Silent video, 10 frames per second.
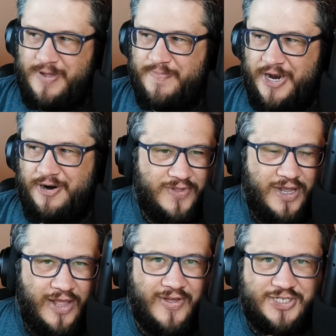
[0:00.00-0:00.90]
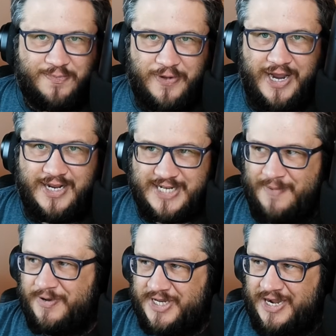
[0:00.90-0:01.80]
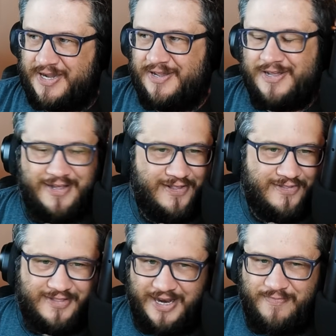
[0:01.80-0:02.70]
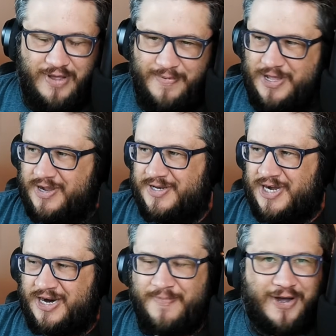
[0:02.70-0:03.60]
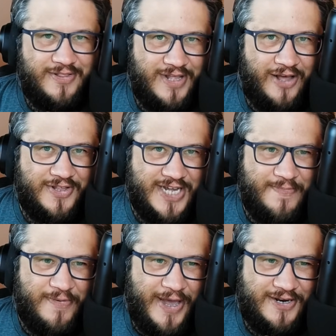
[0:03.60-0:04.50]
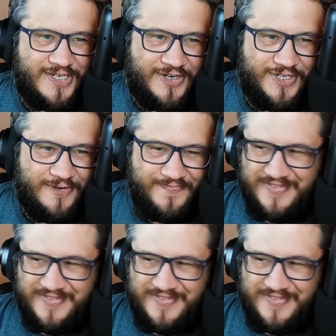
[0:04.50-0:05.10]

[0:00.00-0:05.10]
better. Unless you're playing a typal deck, then maybe you can talk about how the typal matters there too.